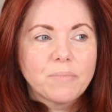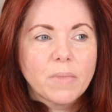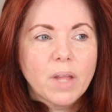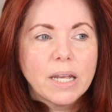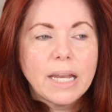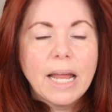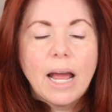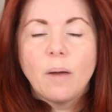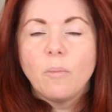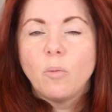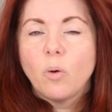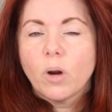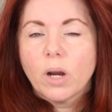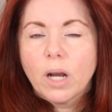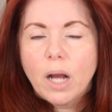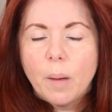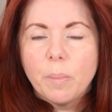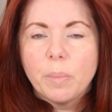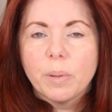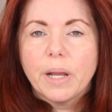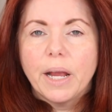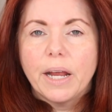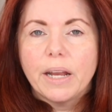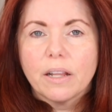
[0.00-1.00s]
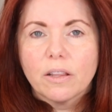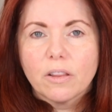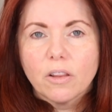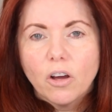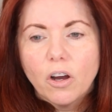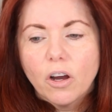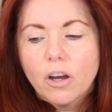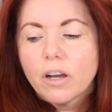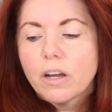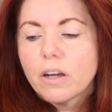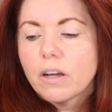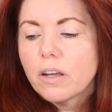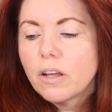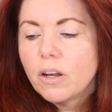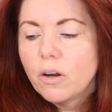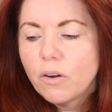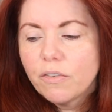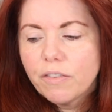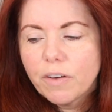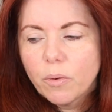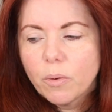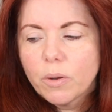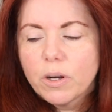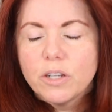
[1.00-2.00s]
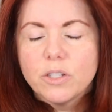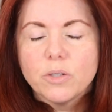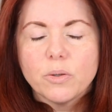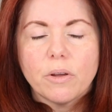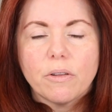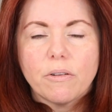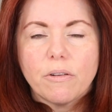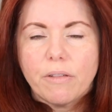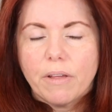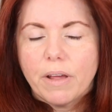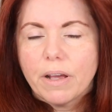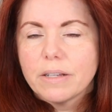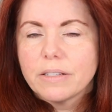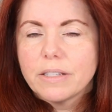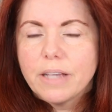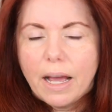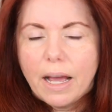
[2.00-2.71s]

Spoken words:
Now, more complicated look, you know, if I want to do other things,